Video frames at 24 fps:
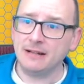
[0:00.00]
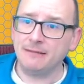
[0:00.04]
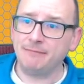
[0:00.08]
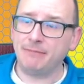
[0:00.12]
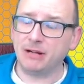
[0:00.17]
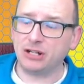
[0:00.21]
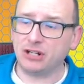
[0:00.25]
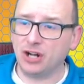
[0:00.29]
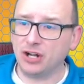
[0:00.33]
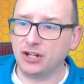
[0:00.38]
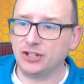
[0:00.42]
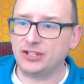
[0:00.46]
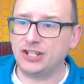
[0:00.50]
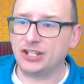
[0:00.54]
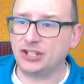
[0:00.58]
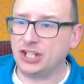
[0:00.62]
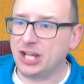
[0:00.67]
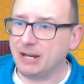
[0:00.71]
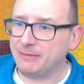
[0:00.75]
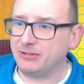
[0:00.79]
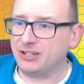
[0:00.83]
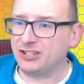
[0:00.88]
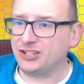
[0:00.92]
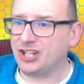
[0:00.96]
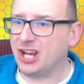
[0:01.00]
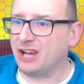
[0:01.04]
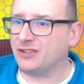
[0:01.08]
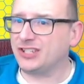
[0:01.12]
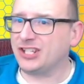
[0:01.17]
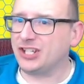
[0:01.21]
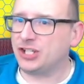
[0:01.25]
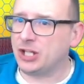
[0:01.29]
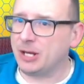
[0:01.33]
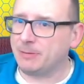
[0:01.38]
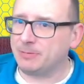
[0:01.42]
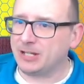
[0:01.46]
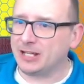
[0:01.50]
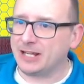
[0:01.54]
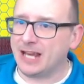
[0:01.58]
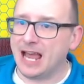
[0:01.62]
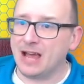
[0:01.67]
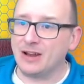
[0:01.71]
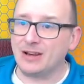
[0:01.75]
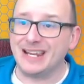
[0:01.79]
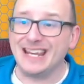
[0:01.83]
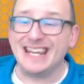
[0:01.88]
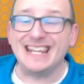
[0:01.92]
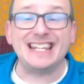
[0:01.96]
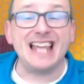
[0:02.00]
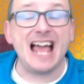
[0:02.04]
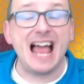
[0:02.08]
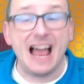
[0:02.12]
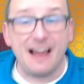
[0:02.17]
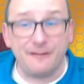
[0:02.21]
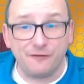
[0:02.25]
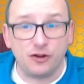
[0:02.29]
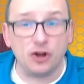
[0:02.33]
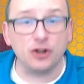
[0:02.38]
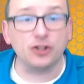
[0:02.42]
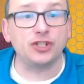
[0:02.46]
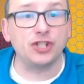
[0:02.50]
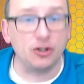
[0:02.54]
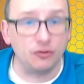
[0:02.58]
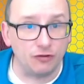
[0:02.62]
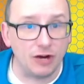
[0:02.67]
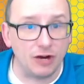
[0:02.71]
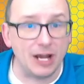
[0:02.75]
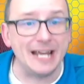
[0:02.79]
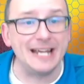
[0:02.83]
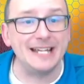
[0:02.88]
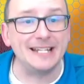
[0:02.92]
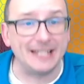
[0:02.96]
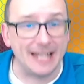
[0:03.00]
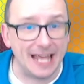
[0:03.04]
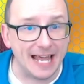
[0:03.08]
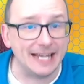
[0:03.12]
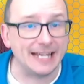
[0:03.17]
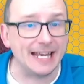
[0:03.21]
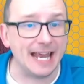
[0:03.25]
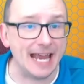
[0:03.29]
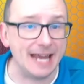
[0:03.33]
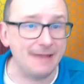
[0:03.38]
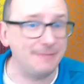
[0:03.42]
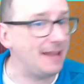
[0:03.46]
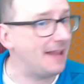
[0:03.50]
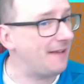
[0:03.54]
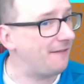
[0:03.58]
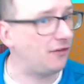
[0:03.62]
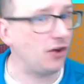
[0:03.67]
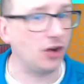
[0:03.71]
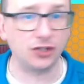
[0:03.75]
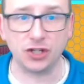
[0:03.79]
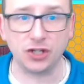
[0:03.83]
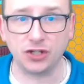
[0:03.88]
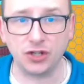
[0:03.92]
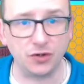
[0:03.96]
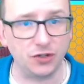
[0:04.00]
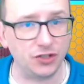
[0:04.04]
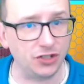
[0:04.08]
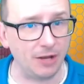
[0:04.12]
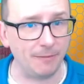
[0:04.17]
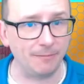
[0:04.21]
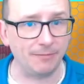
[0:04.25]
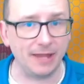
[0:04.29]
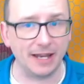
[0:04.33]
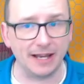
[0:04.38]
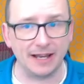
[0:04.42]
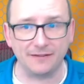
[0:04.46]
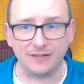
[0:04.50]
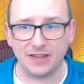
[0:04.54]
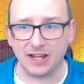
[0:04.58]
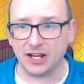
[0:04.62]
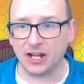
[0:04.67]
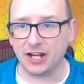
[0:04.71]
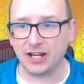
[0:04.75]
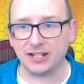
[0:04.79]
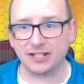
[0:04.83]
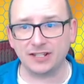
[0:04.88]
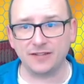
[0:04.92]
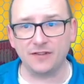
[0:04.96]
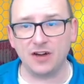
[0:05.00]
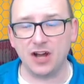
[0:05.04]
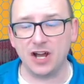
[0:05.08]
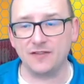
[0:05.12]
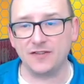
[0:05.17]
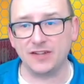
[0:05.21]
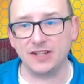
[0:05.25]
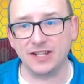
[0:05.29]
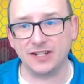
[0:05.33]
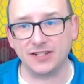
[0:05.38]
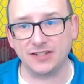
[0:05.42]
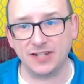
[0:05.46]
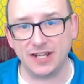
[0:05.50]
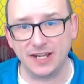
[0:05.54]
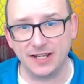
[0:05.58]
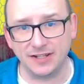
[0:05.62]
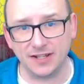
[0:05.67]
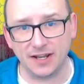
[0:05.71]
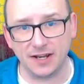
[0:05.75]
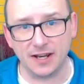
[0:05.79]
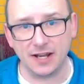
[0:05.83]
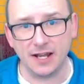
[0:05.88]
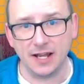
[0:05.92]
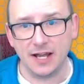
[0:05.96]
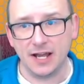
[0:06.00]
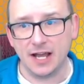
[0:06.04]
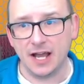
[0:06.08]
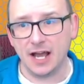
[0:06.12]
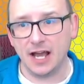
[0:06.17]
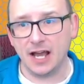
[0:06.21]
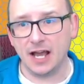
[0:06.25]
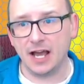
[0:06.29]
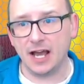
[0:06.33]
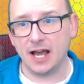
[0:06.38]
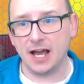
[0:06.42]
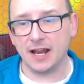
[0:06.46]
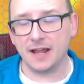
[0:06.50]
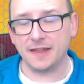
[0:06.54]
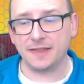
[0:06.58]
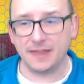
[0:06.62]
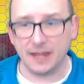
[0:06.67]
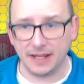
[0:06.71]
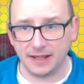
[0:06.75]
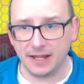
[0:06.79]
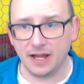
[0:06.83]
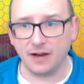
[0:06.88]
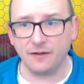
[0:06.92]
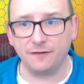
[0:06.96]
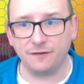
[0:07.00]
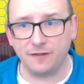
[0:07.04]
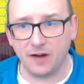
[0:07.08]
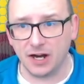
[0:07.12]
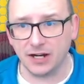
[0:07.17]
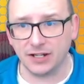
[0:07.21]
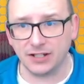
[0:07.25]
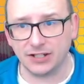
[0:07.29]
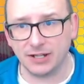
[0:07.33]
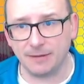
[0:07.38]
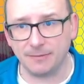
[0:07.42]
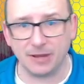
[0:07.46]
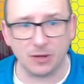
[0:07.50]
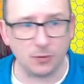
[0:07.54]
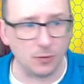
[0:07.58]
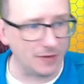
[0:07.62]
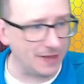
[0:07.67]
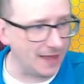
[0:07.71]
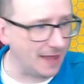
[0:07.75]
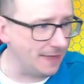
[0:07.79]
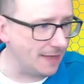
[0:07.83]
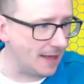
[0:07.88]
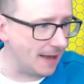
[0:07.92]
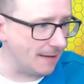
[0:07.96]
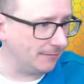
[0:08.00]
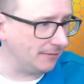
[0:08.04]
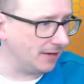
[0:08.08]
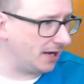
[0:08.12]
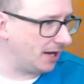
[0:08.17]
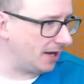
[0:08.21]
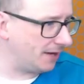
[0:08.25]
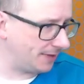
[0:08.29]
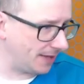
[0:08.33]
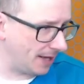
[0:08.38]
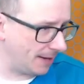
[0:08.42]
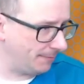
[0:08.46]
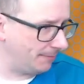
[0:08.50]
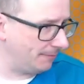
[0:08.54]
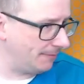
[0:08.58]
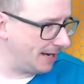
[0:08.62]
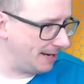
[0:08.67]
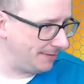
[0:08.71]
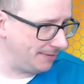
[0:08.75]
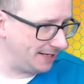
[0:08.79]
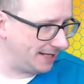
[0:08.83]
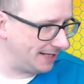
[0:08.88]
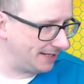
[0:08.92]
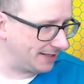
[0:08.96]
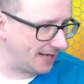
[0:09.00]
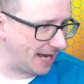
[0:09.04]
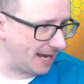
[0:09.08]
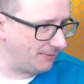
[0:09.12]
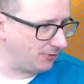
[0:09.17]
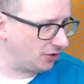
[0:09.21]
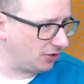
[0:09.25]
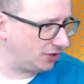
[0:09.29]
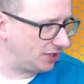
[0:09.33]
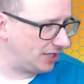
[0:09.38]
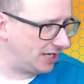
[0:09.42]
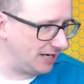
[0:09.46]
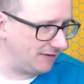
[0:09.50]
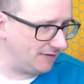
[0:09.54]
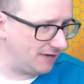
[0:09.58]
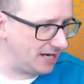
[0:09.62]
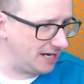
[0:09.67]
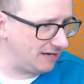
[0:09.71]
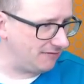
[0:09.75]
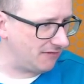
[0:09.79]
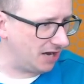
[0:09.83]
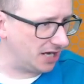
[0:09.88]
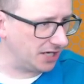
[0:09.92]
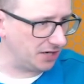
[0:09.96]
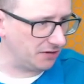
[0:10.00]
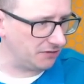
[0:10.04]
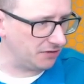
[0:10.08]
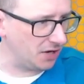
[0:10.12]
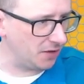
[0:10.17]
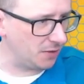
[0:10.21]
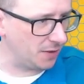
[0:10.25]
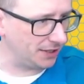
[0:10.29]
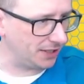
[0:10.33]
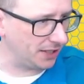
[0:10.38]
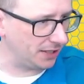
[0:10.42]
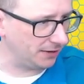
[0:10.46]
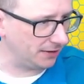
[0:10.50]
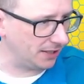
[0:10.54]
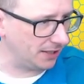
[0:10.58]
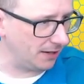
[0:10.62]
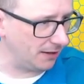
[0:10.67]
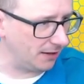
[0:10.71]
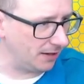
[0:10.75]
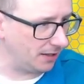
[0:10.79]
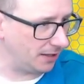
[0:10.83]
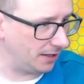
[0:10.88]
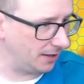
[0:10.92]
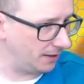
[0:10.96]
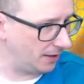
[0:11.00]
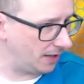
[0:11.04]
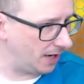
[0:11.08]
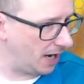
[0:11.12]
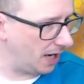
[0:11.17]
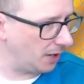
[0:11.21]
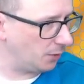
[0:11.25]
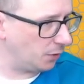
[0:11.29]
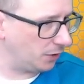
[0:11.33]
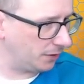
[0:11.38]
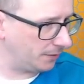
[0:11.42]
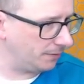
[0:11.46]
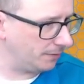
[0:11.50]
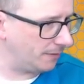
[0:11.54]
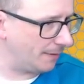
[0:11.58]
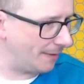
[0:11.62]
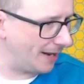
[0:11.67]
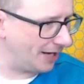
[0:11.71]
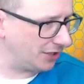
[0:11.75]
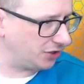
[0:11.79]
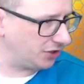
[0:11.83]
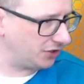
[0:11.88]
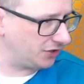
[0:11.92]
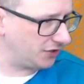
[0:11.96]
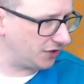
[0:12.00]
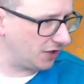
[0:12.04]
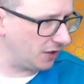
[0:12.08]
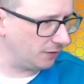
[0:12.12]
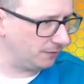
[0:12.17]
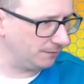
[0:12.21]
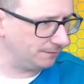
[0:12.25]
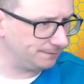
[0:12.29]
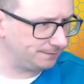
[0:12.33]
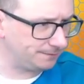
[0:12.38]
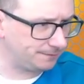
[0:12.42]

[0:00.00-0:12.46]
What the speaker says: Because the Chelsea's chips are down, Leeds have got to raise their game. They've got to do something if they're going to survive in this season. And I think they'll find something within them. Maybe this game's on TV, I don't know, I would imagine so.